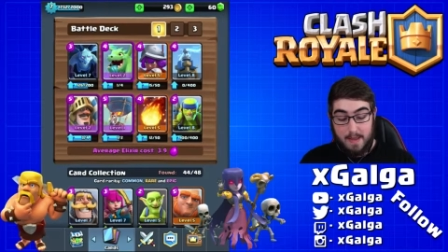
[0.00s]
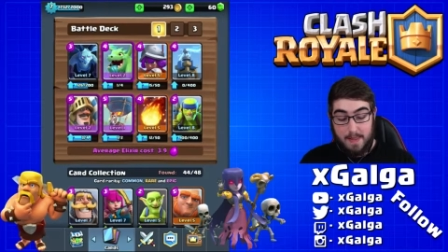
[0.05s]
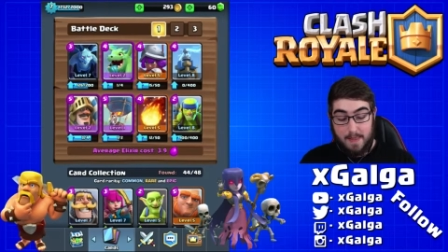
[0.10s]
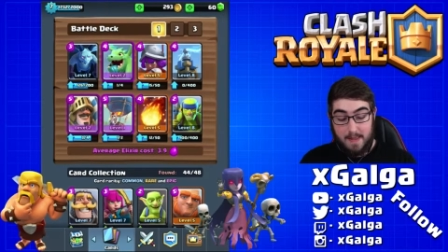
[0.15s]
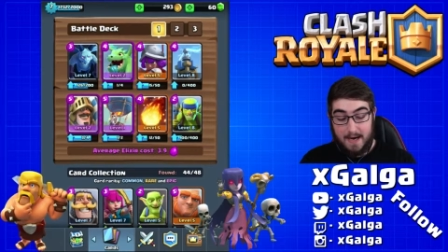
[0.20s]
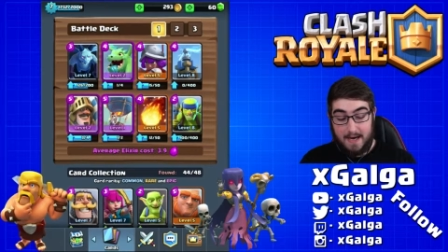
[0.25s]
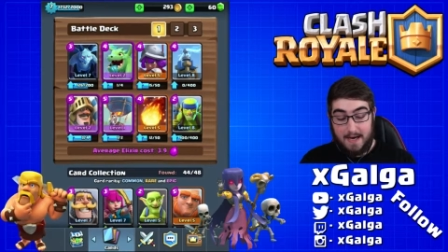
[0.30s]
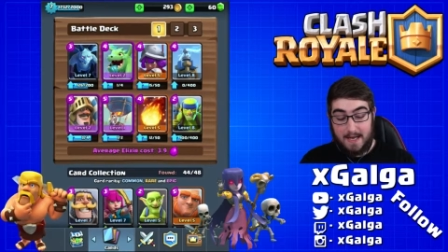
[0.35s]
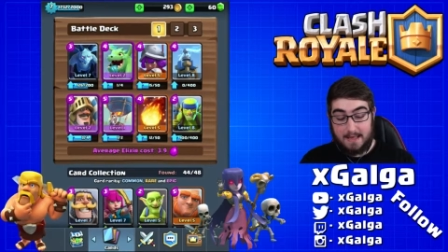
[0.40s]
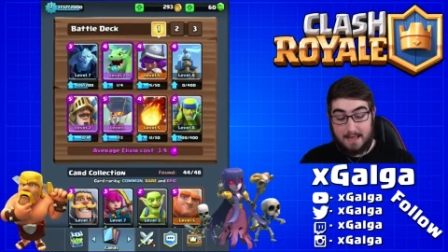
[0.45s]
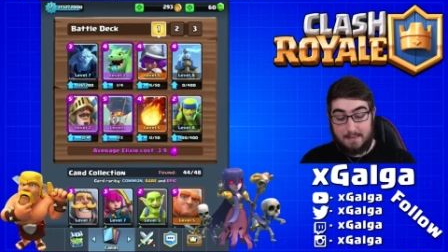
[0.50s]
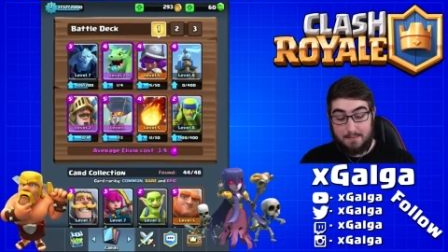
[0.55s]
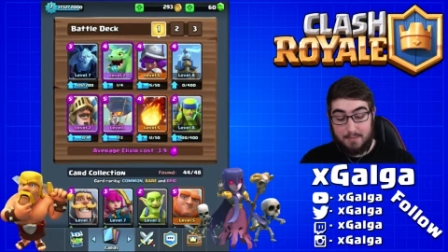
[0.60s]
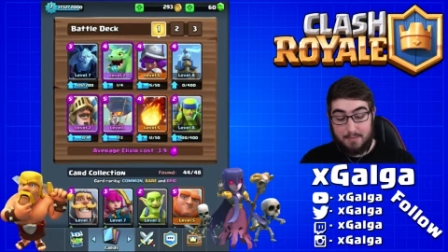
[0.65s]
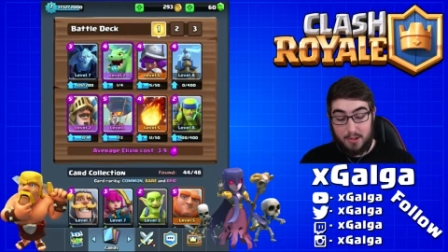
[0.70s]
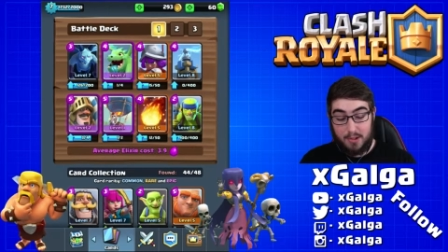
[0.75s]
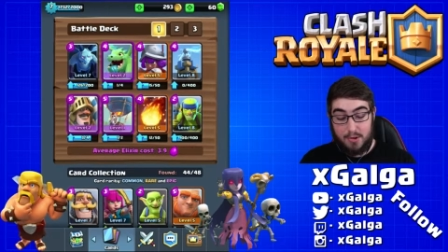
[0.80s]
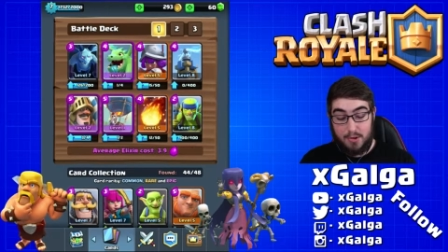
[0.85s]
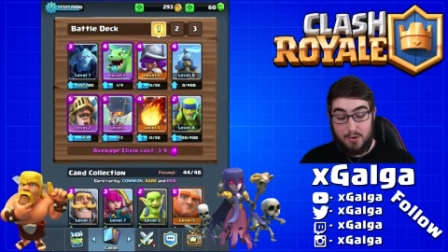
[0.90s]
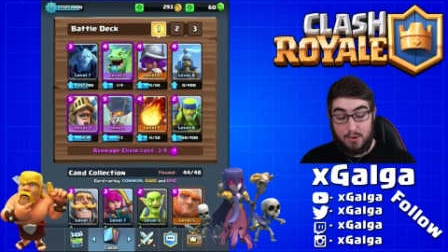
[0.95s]
And then I got the
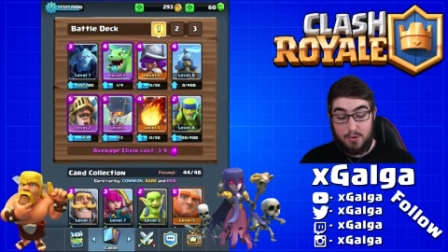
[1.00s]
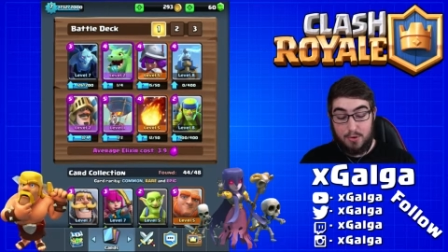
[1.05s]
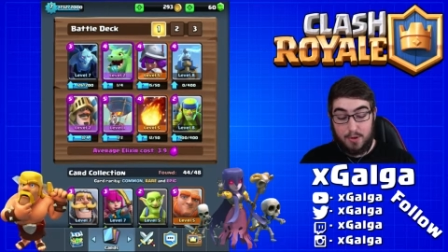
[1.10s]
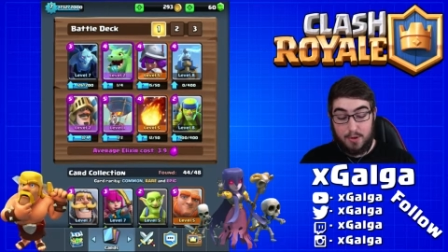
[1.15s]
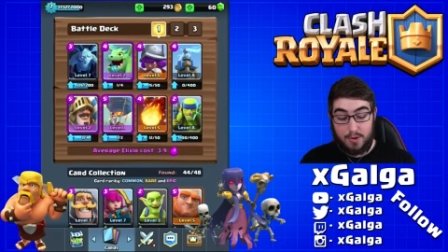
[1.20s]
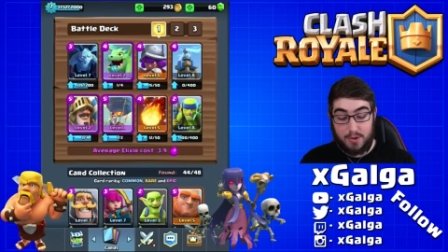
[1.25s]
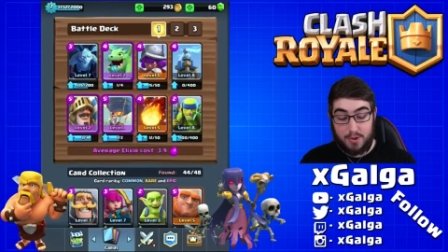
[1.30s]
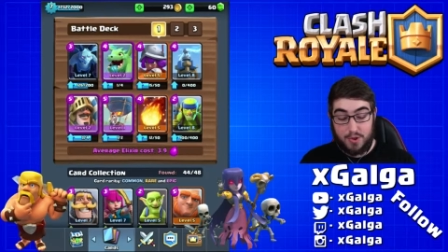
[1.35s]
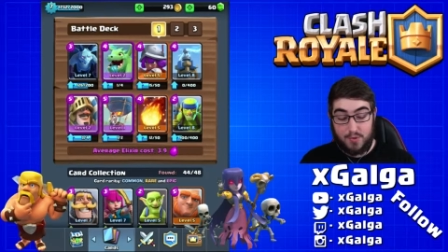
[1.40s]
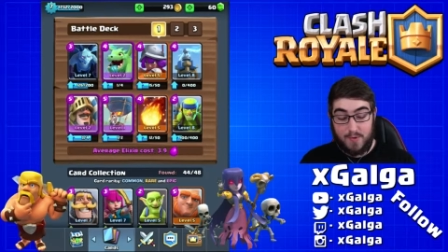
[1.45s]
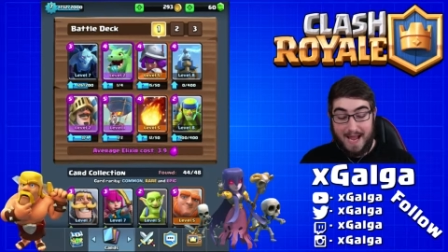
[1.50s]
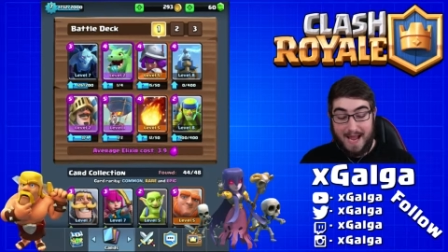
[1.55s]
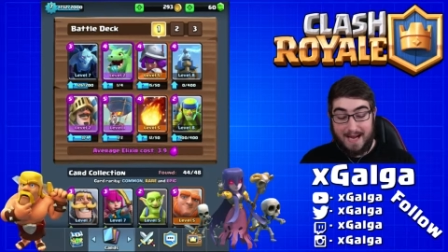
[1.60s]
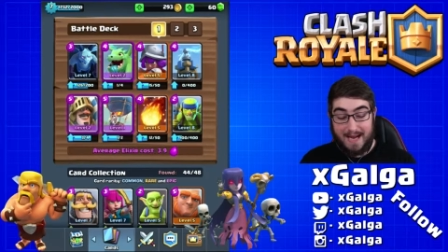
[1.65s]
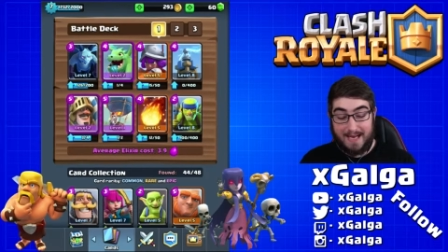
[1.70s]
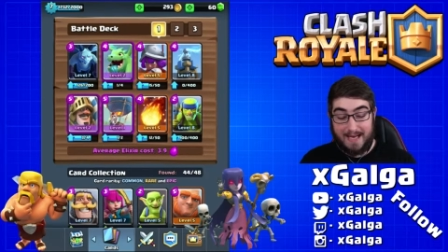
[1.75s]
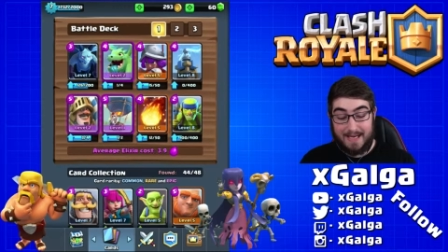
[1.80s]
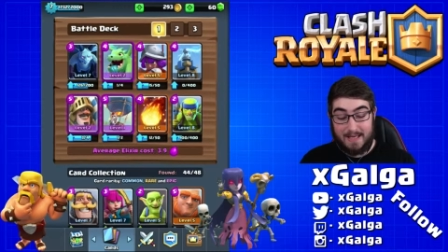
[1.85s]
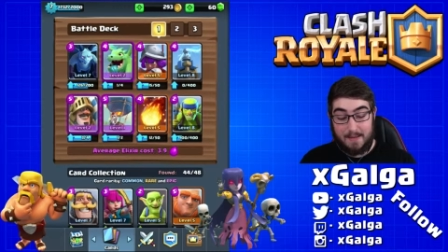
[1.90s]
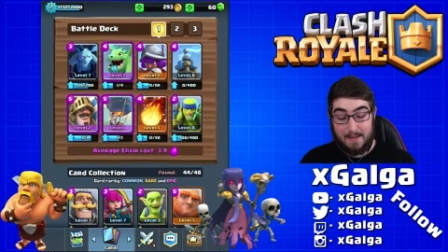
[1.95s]
Balloon, the
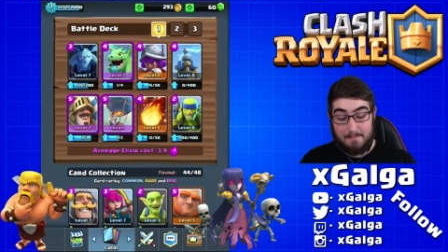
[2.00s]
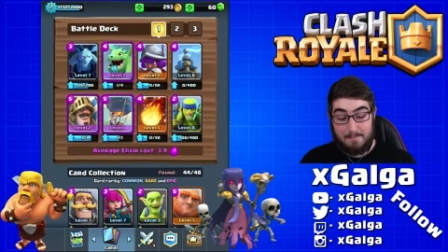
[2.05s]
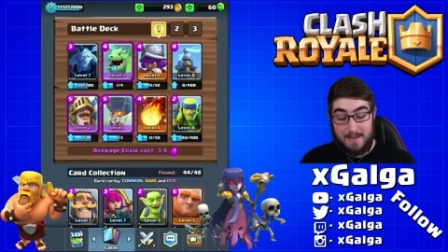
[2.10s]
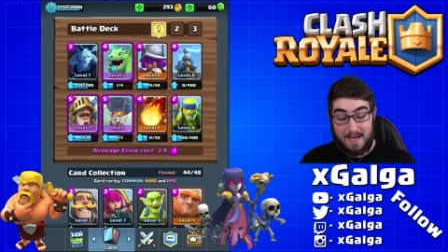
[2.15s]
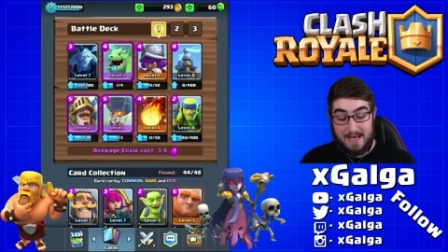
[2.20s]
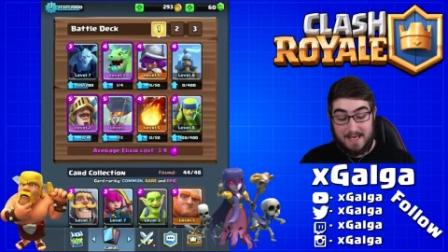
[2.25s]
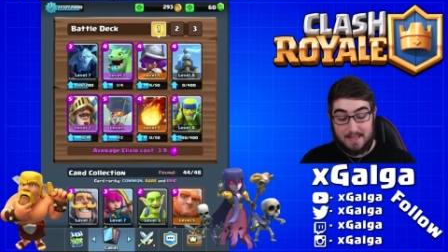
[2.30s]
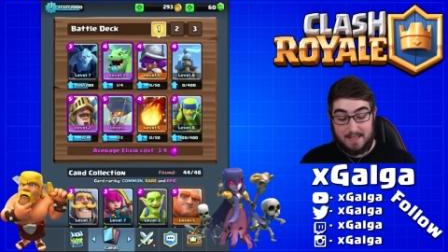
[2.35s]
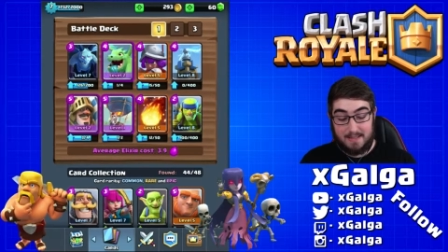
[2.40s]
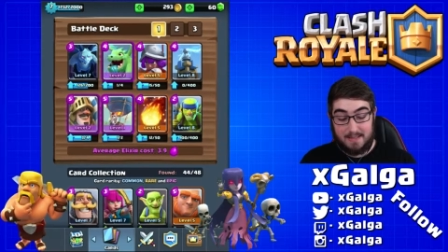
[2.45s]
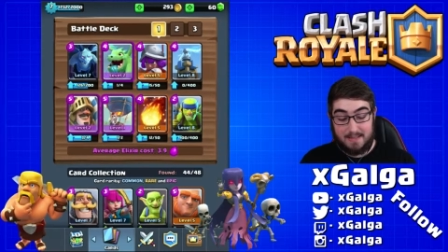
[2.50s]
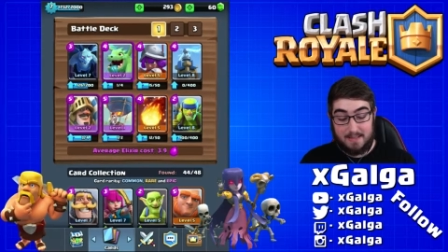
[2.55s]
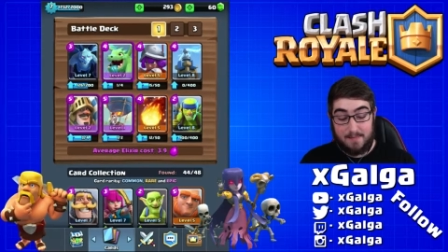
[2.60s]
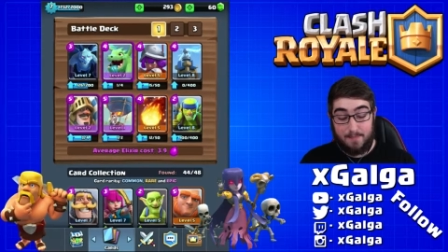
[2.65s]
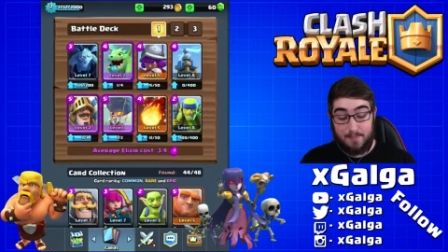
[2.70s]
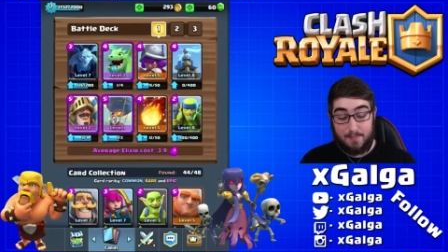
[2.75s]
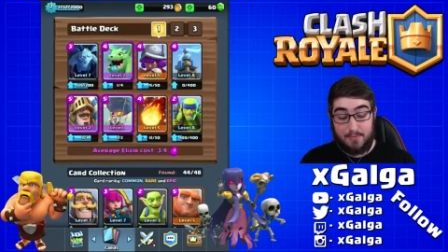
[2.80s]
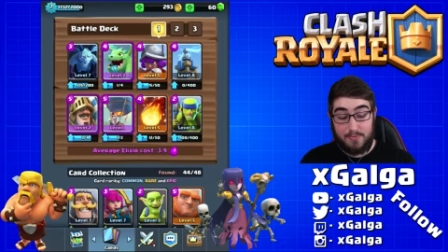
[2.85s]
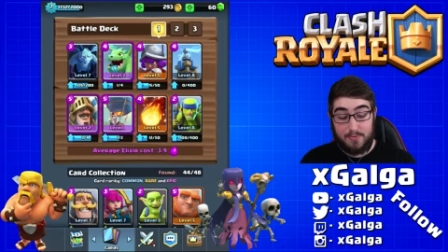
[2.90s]
Dragon, the Minions.